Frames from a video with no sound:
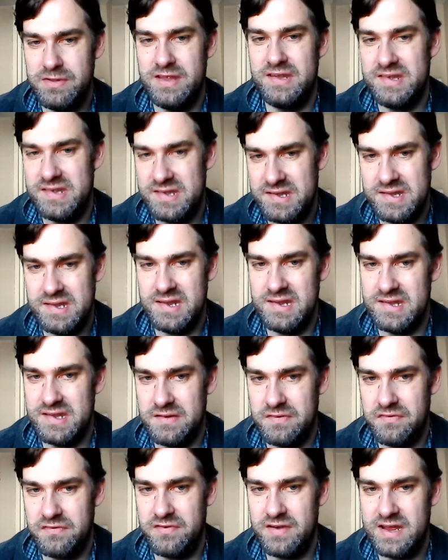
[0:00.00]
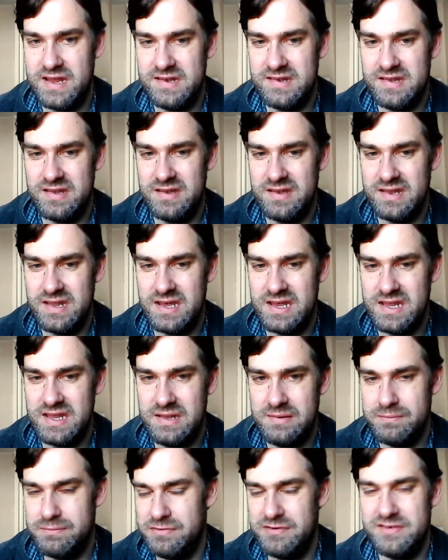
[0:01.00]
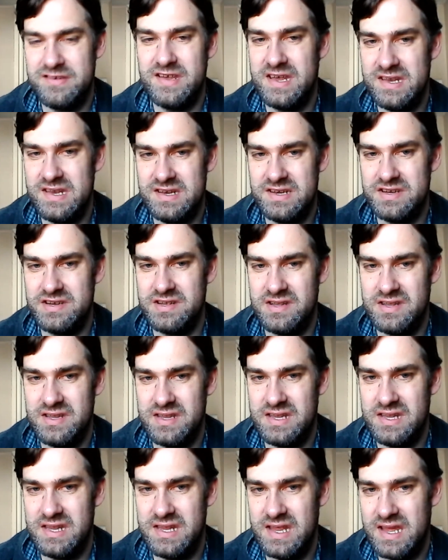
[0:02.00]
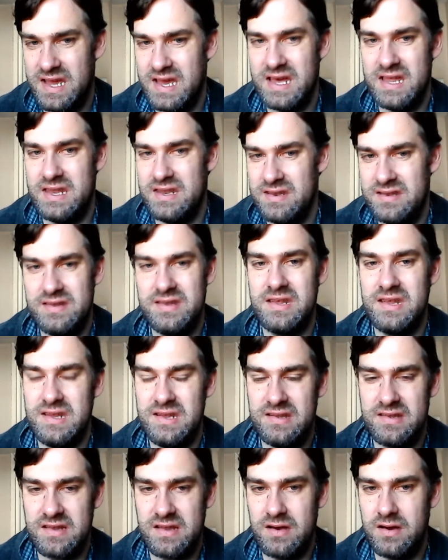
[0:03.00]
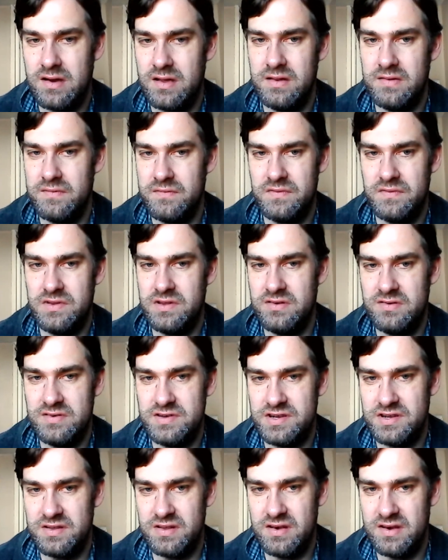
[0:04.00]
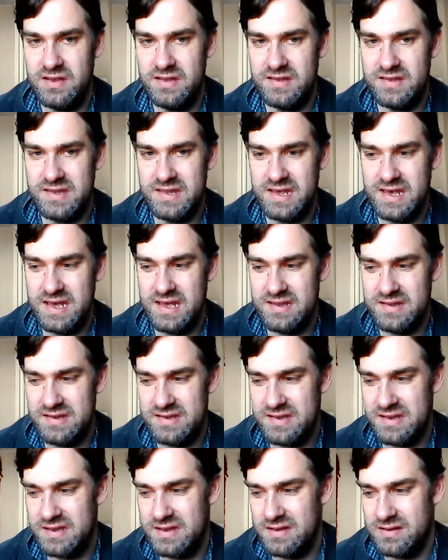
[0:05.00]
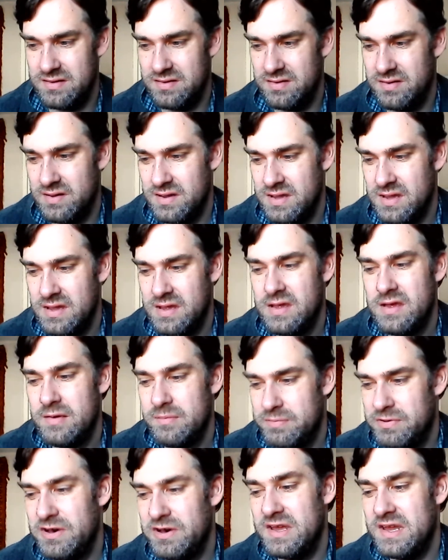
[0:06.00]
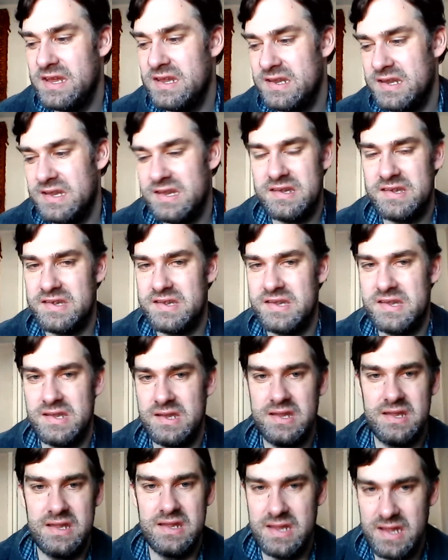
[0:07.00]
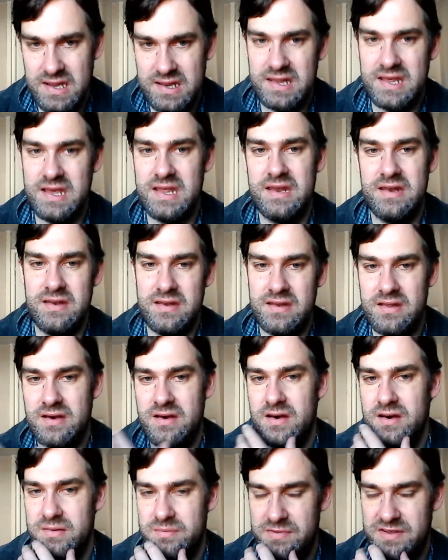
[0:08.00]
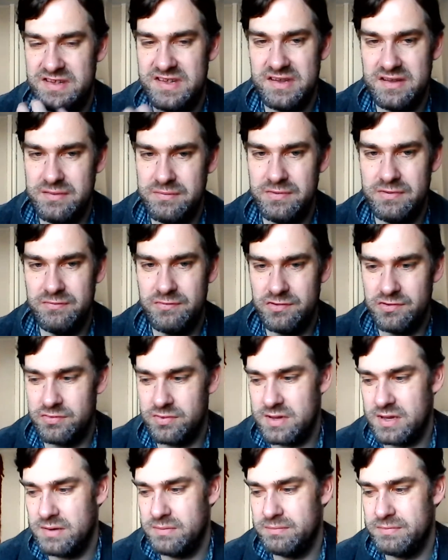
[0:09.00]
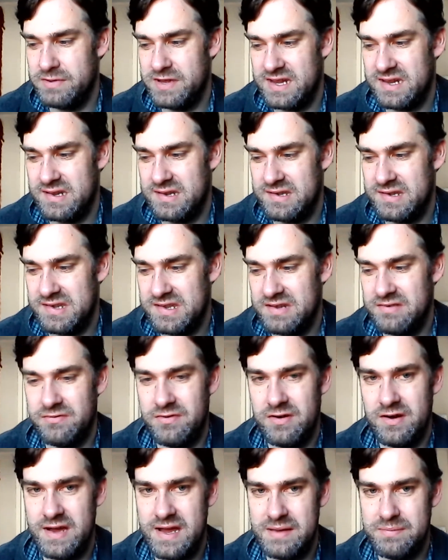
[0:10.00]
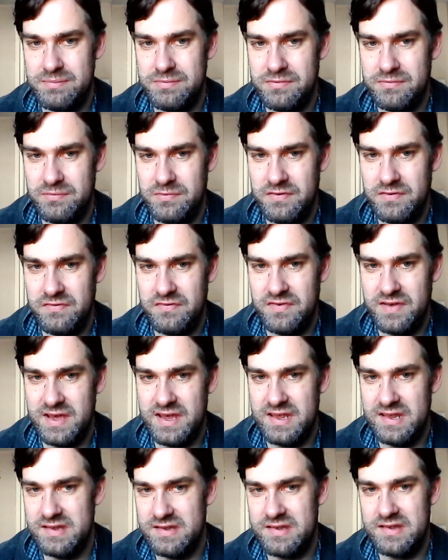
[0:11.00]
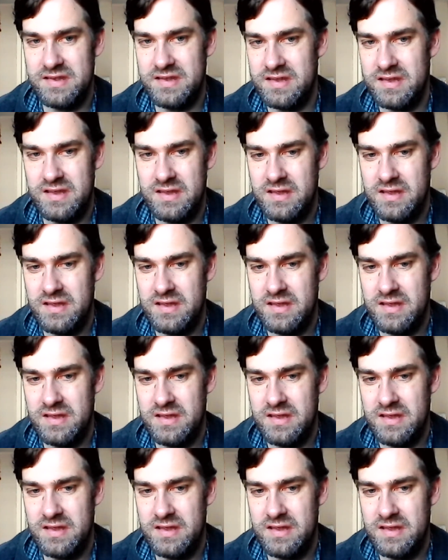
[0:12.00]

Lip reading: There's a threat to Nate potentially, and he's kind of neutralised that. So, but it's, and then I'm assuming we'll come back and see what happened with Fez.